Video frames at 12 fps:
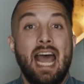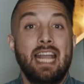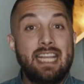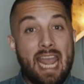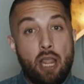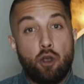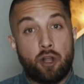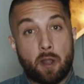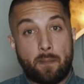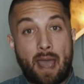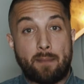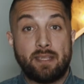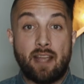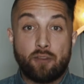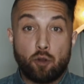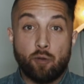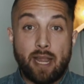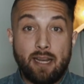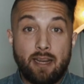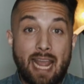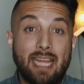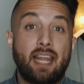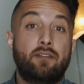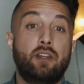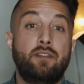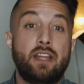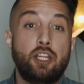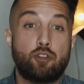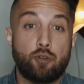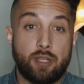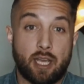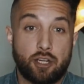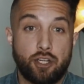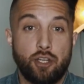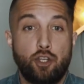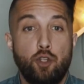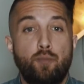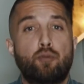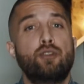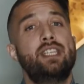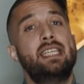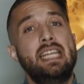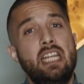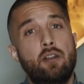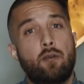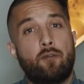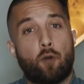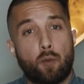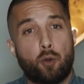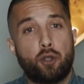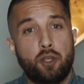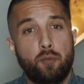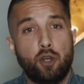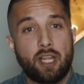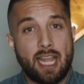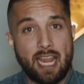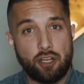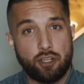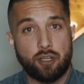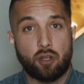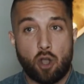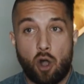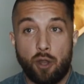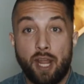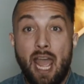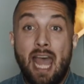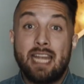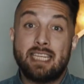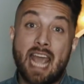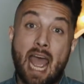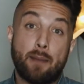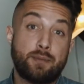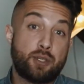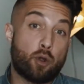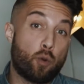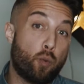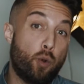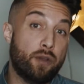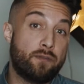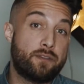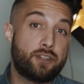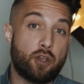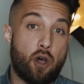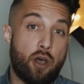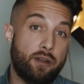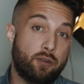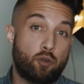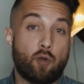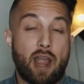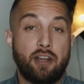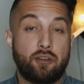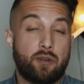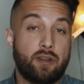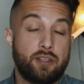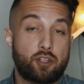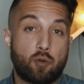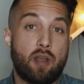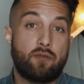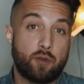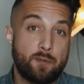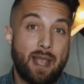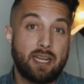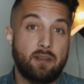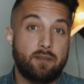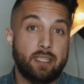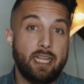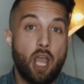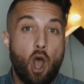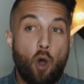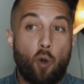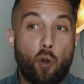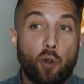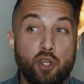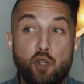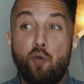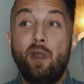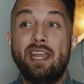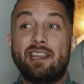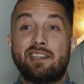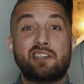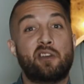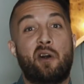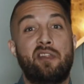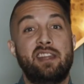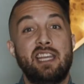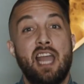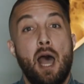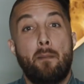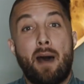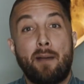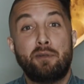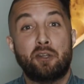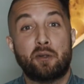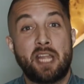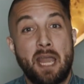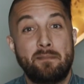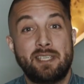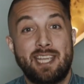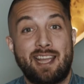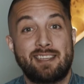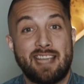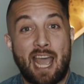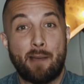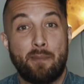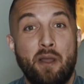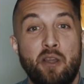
Gay hookup apps have created a level of introduction to precede formal communication called taps or whoops on Grindr and Scruff respectively, or tweaks on the popular chemsex app